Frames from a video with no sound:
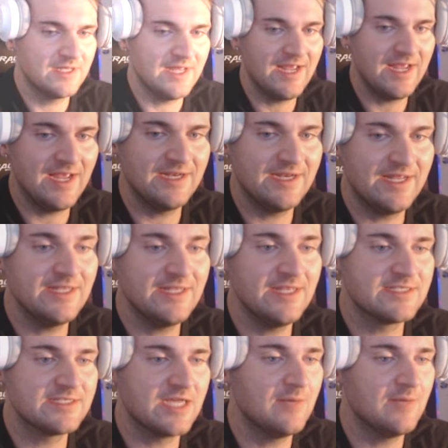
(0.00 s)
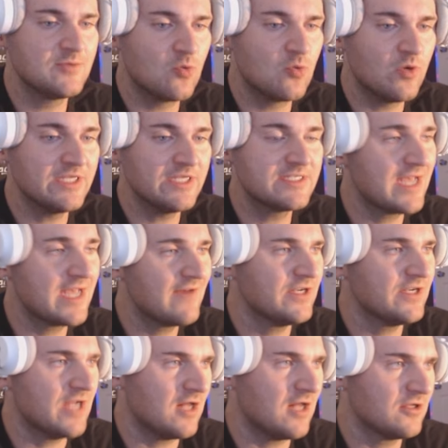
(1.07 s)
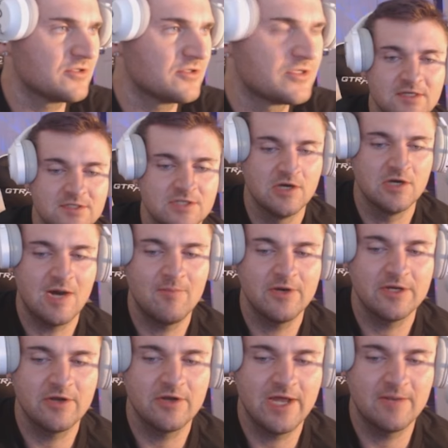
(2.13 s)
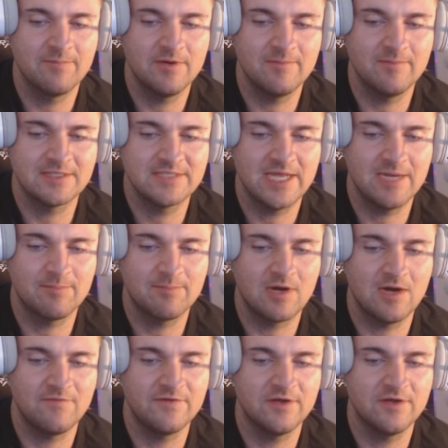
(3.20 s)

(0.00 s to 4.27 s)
and it is up $27. So I'm going to go ahead and put my take profit